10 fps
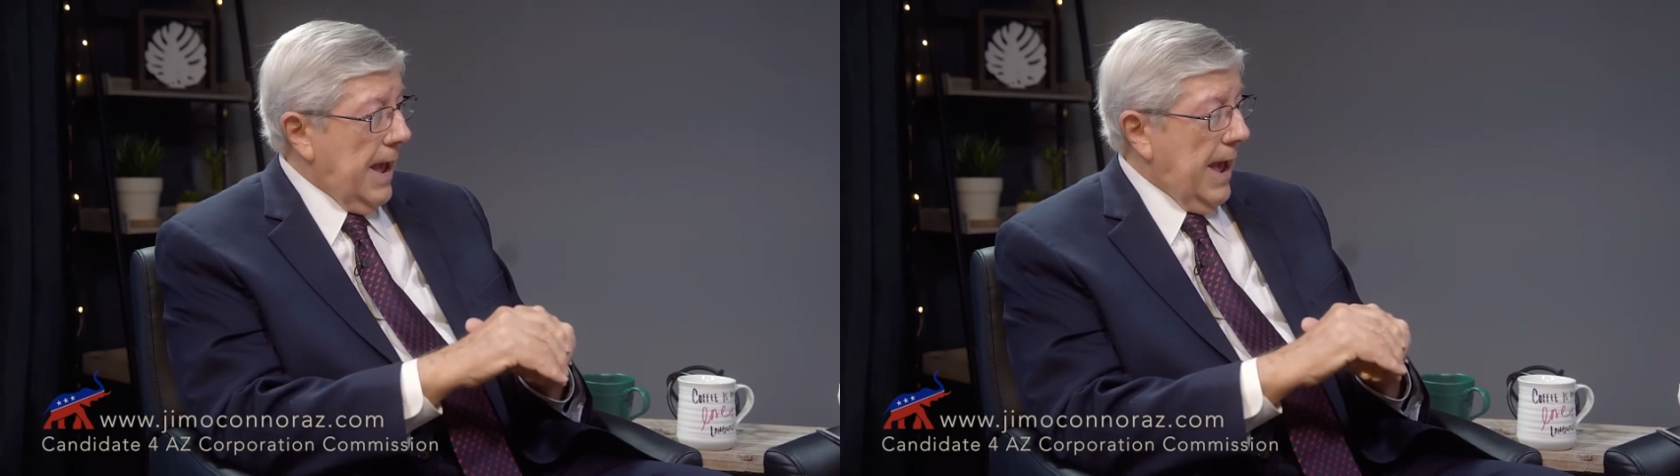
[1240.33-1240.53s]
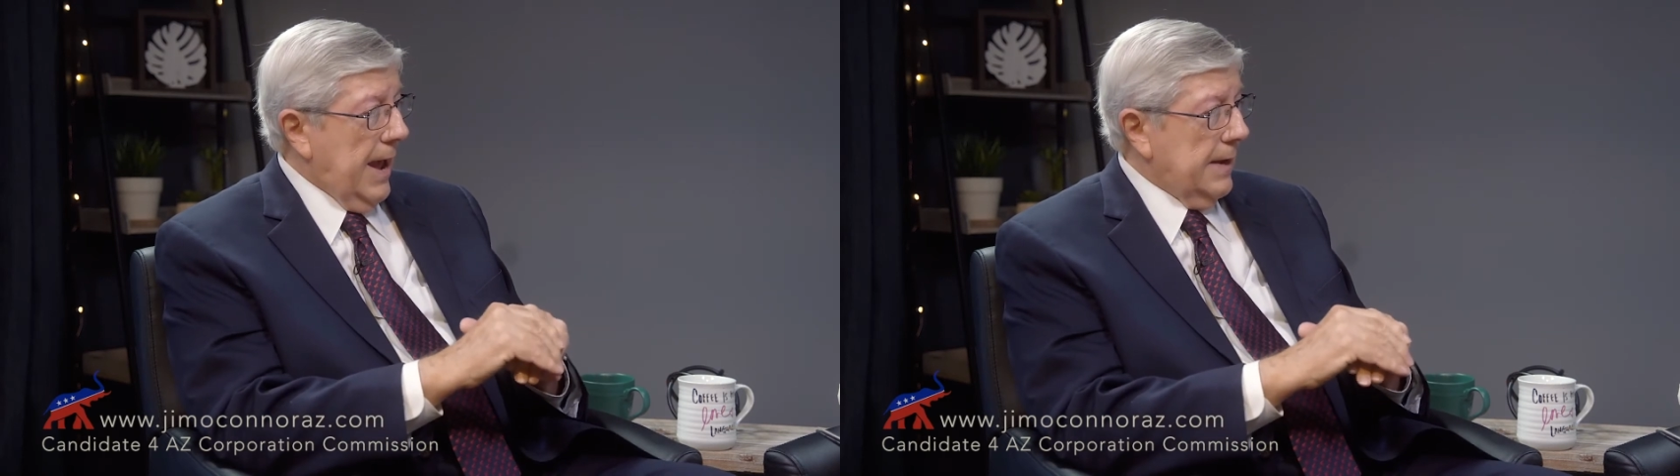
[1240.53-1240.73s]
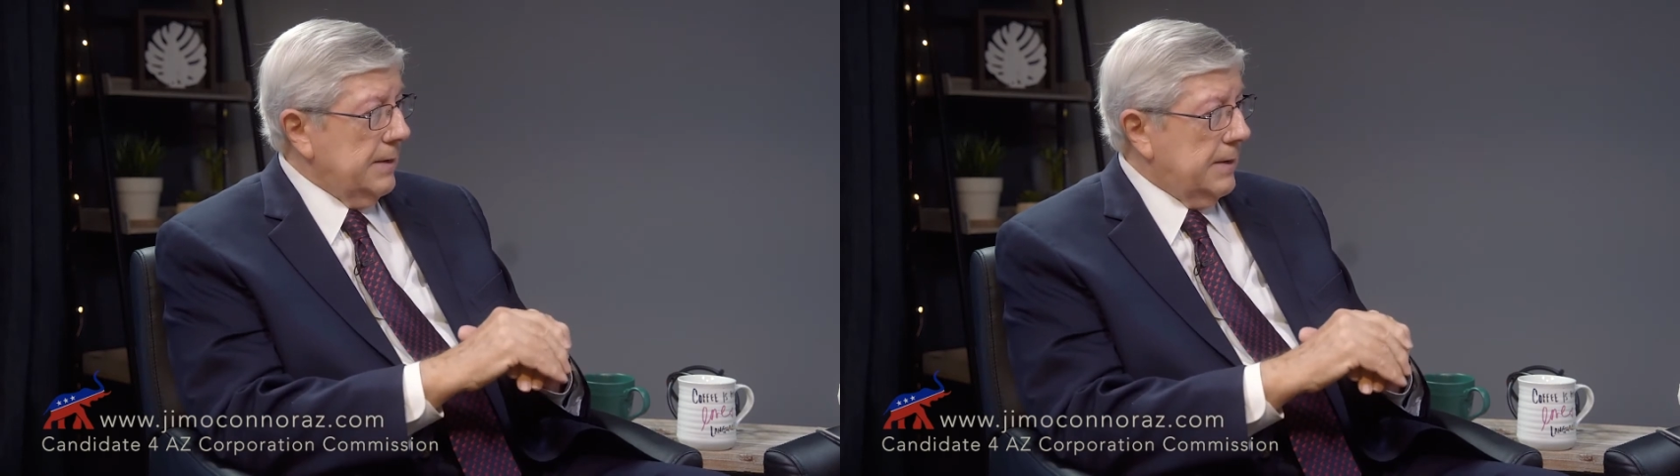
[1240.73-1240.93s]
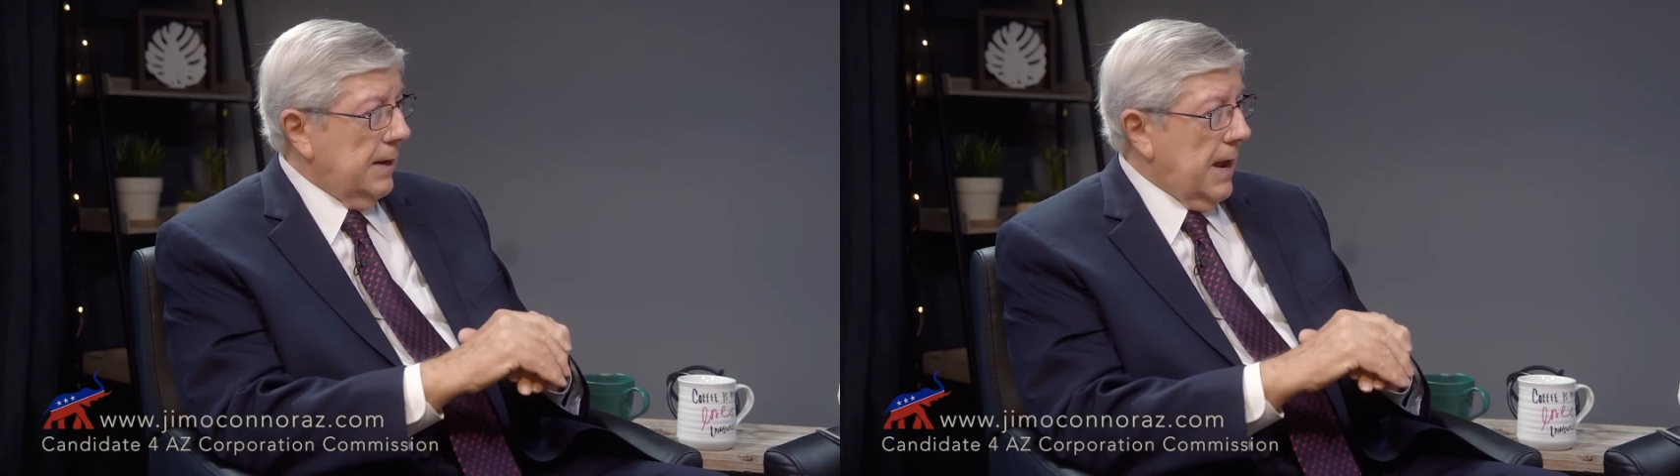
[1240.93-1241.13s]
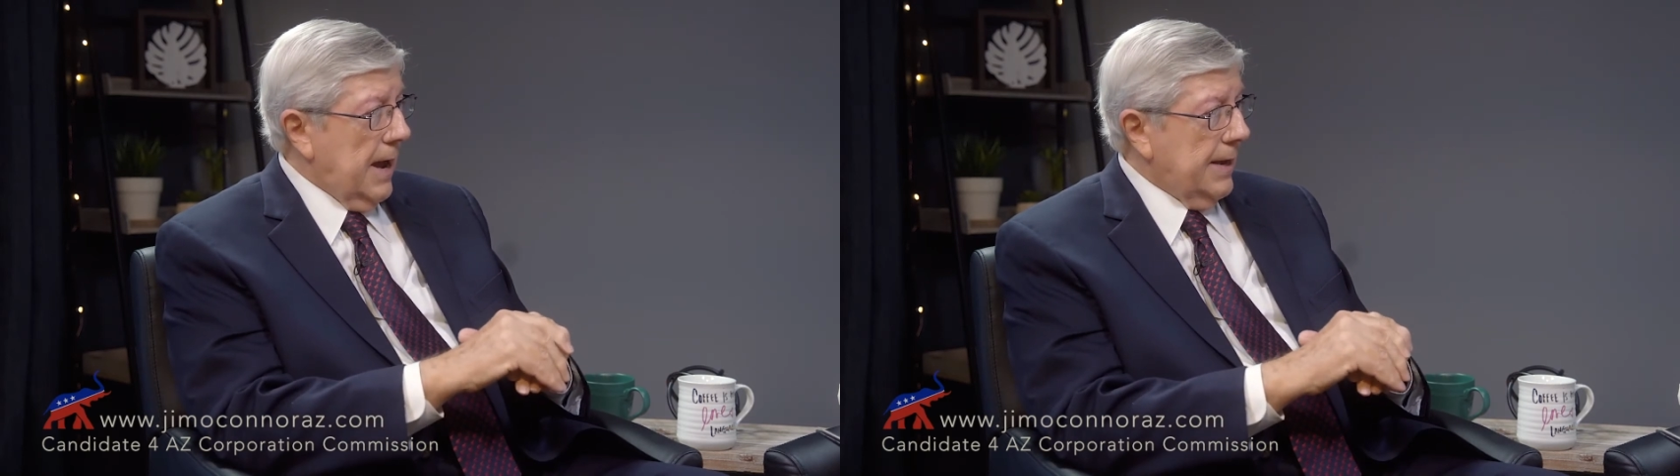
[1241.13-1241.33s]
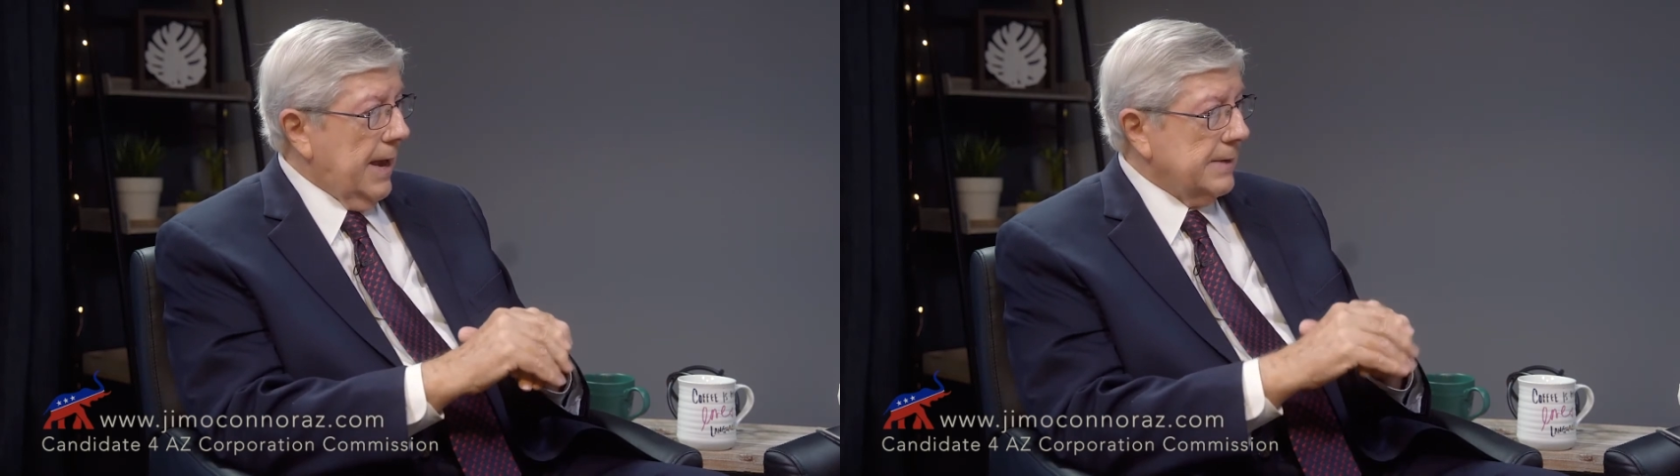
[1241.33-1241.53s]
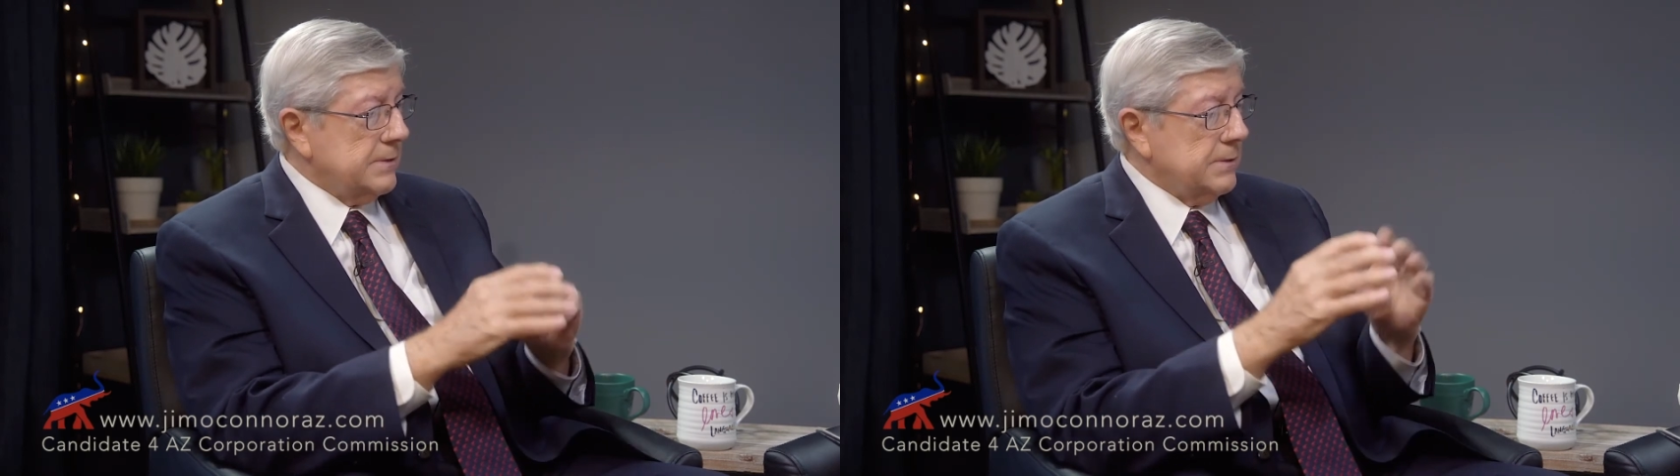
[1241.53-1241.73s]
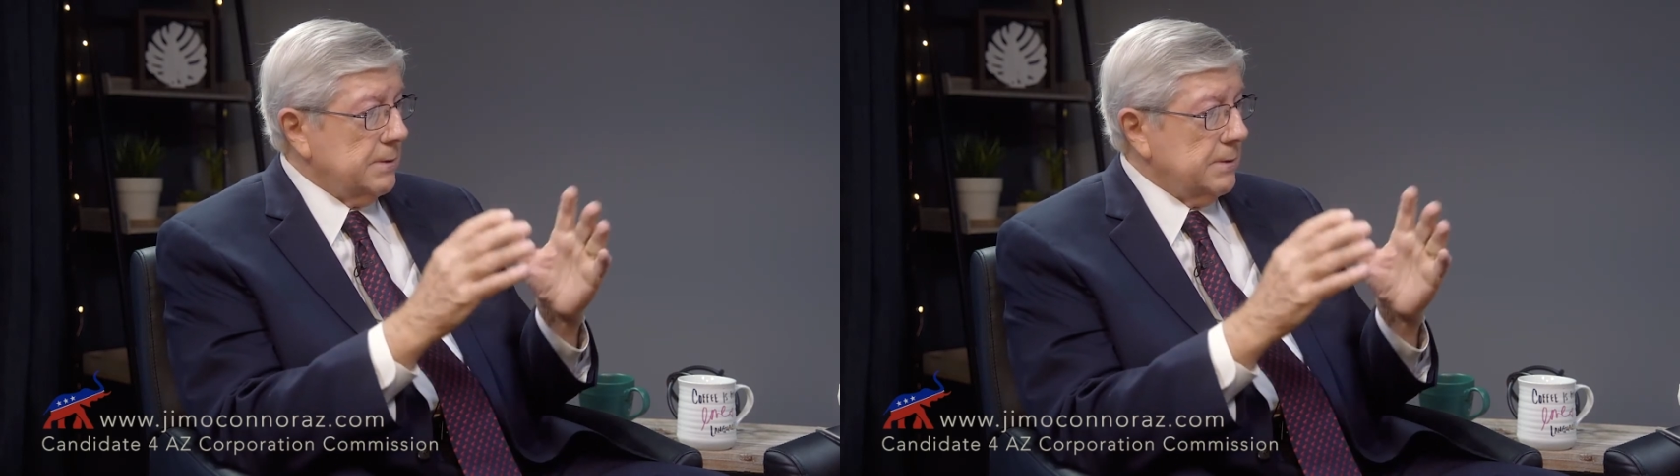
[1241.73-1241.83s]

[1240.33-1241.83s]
And I guess